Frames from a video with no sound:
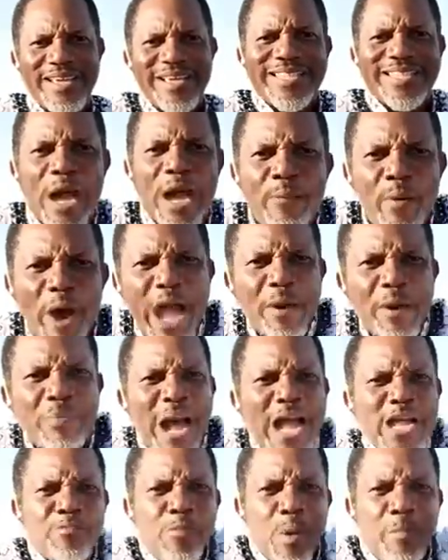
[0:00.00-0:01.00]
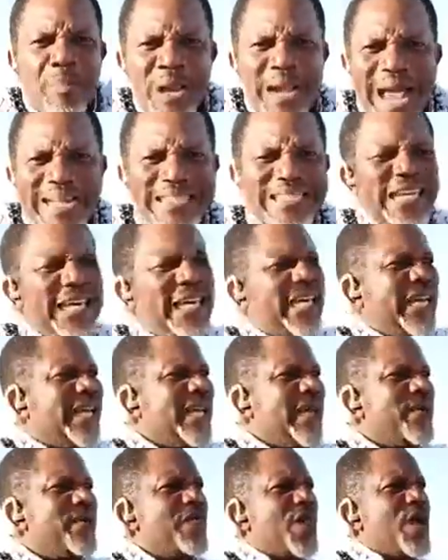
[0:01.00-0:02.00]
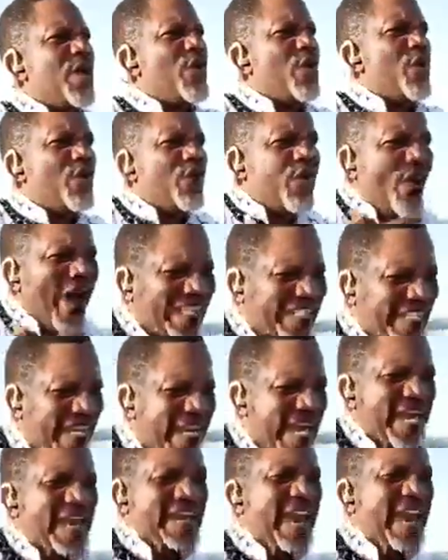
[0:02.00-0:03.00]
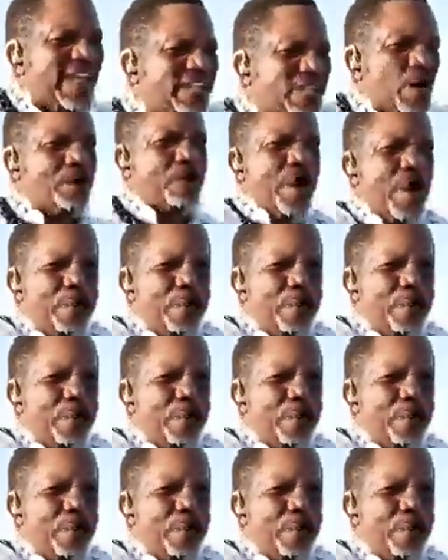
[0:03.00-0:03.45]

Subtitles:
Samuel Ekpa is mobilizing, fighting against the